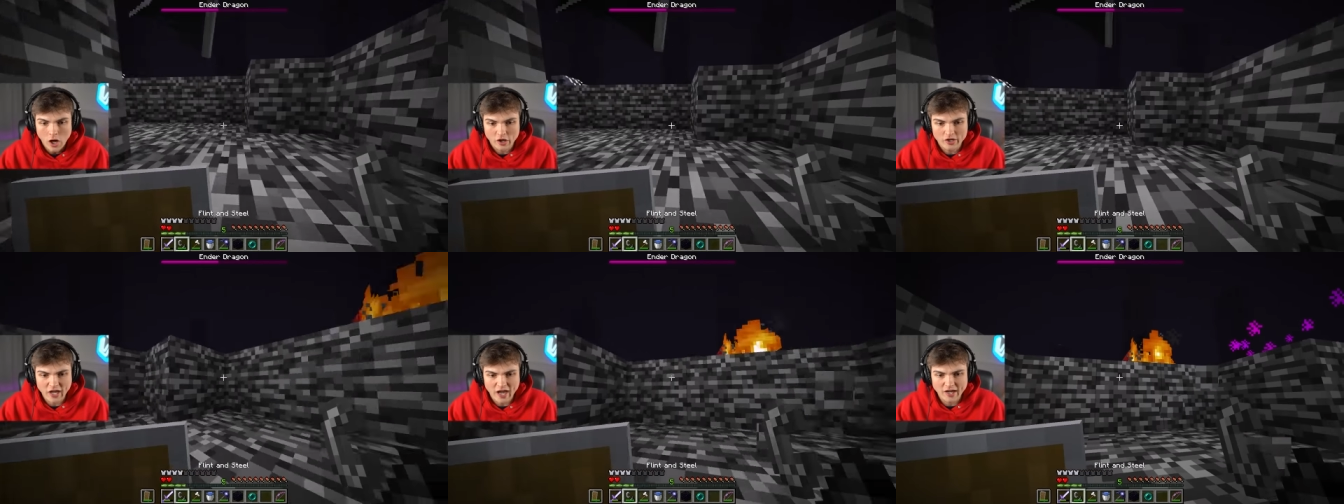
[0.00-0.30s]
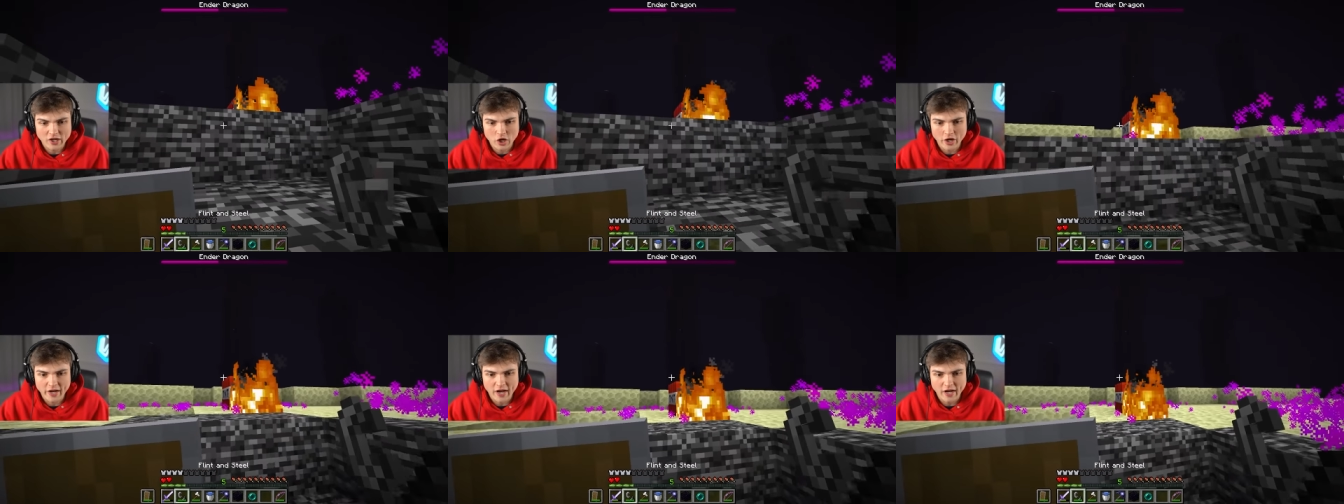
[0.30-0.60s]
okay, I
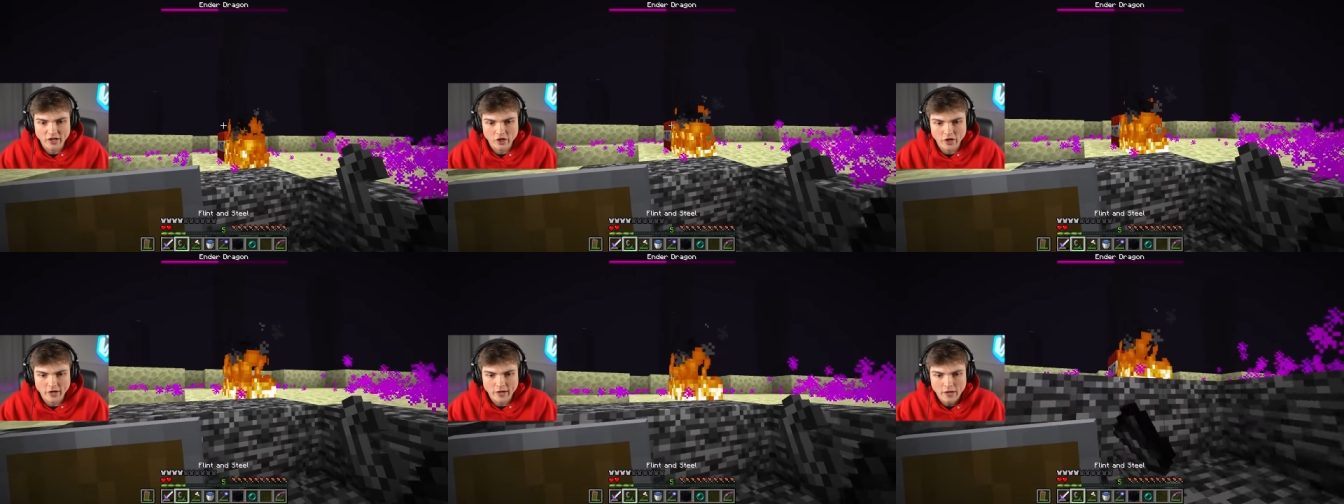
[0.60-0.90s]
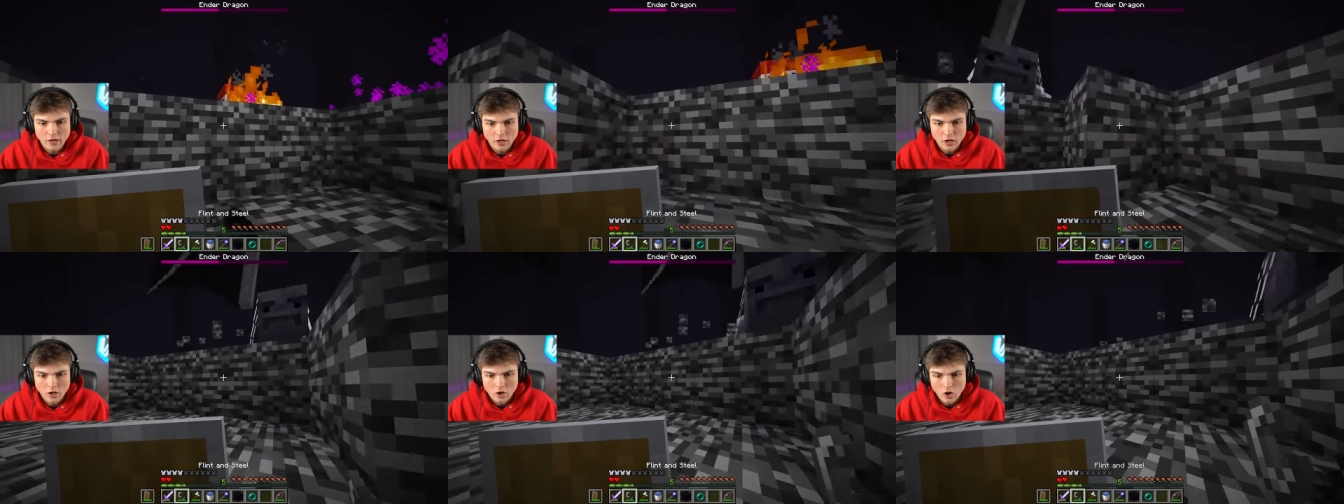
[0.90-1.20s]
got it. I got it.
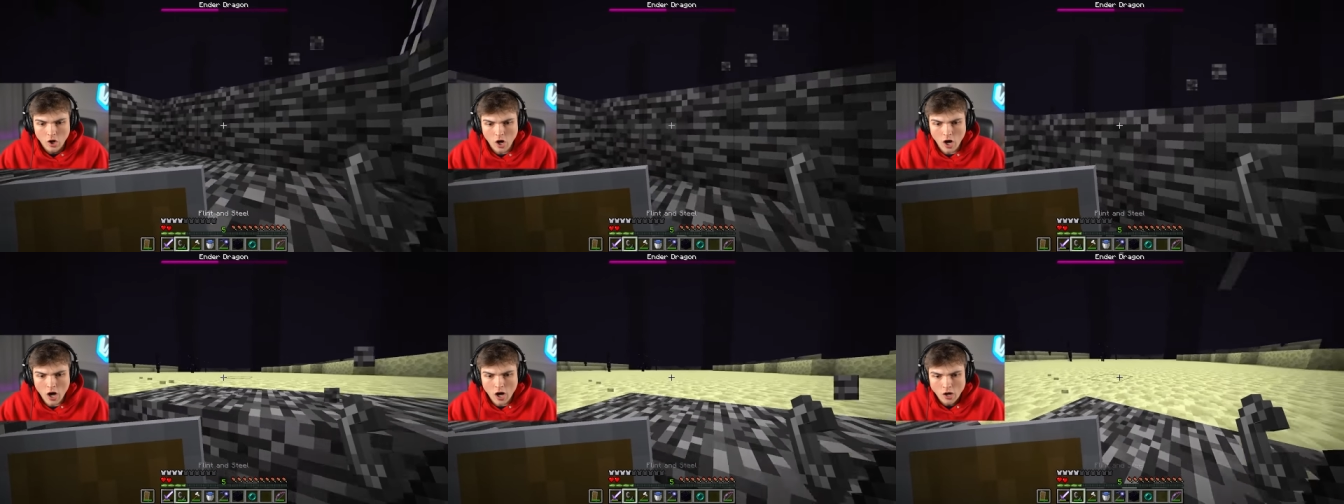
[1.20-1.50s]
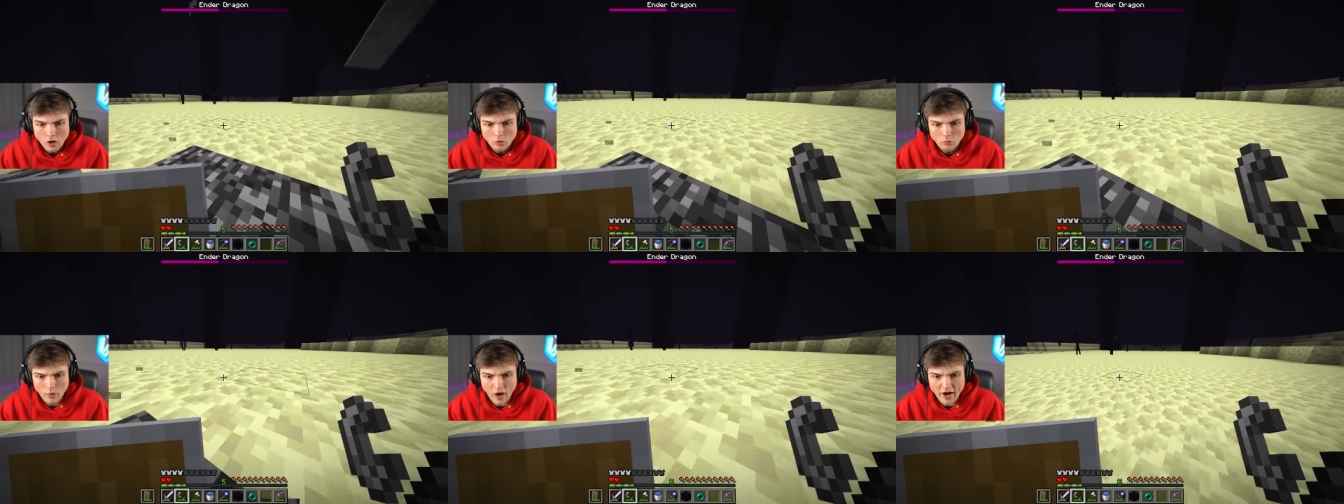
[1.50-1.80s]

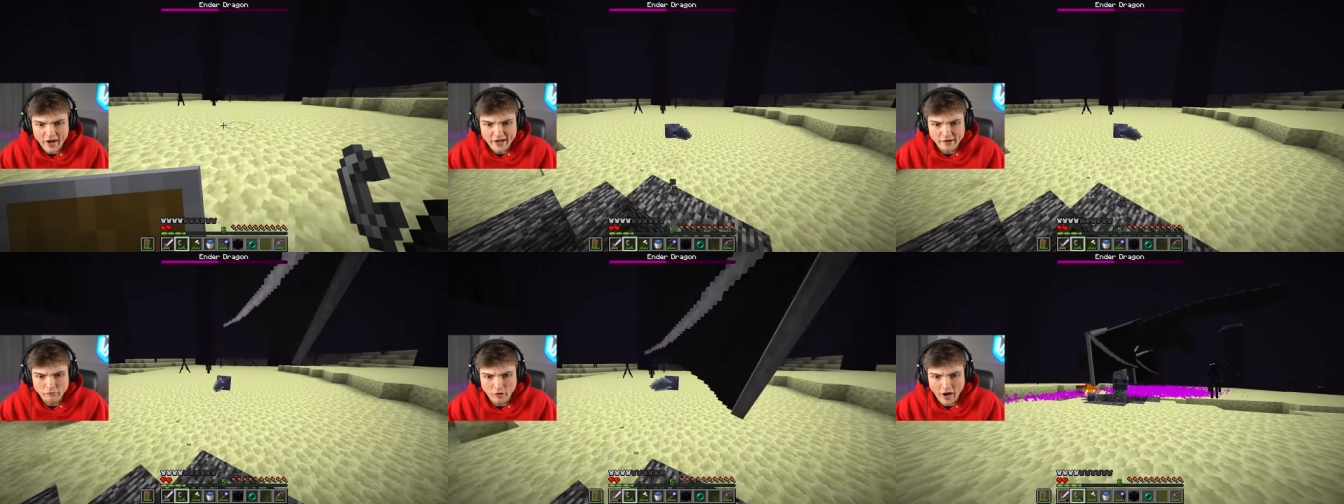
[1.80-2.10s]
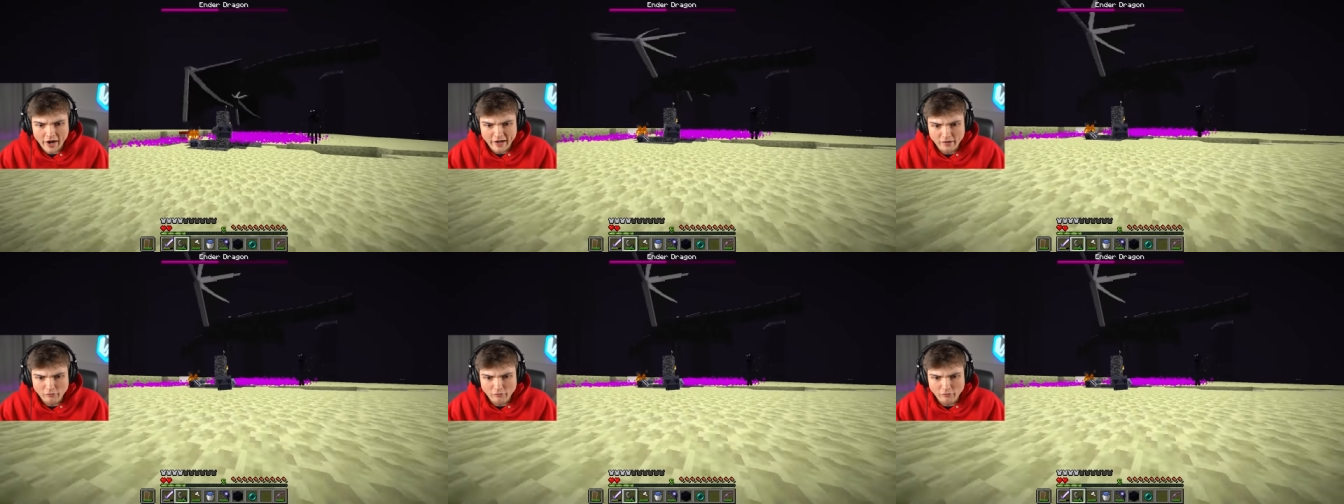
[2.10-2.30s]
Oh, running, running,